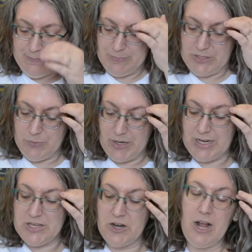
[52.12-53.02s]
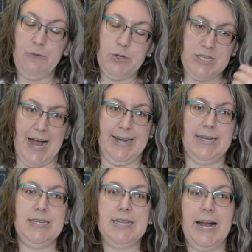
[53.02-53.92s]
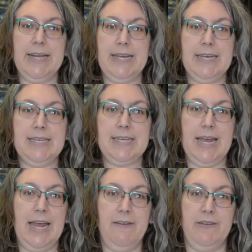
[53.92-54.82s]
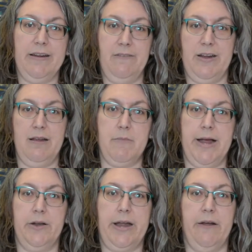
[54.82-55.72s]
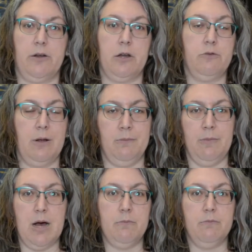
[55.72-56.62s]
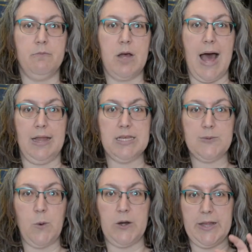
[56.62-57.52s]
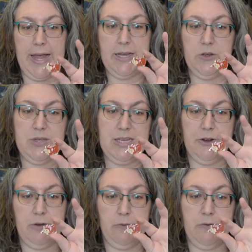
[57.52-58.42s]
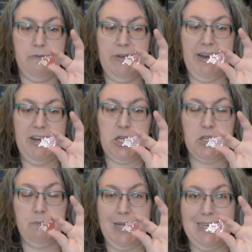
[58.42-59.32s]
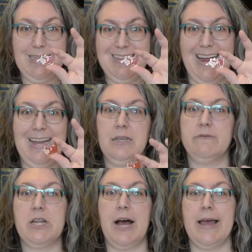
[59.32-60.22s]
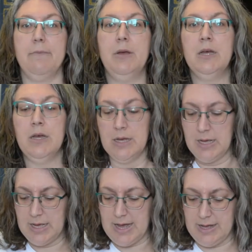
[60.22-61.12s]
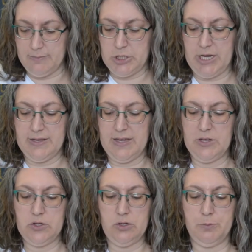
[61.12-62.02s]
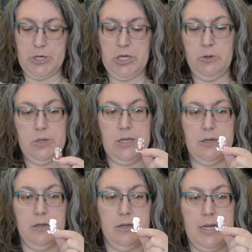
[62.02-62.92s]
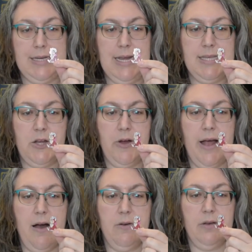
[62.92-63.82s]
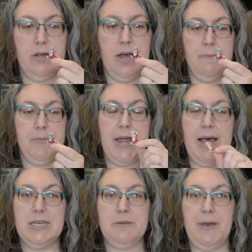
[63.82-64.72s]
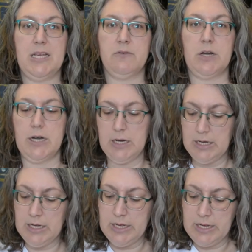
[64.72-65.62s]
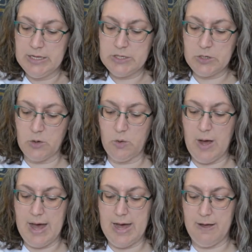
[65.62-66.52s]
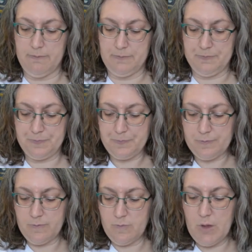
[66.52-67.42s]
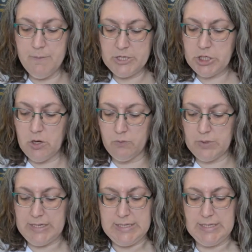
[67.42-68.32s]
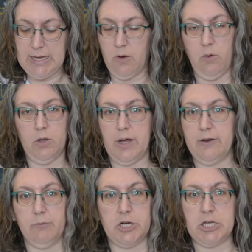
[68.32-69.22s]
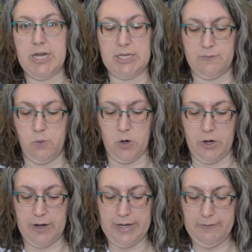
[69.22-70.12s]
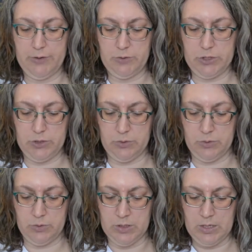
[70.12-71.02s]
So we're going to start off with Dinah. Dinah is a very, very minor character from Alice in Wonderland. You see her for a very split second of time. She has a super cute little daisy crown that Alice makes for her. So, but you don't really see a whole lot of merchandise for her, and if you do,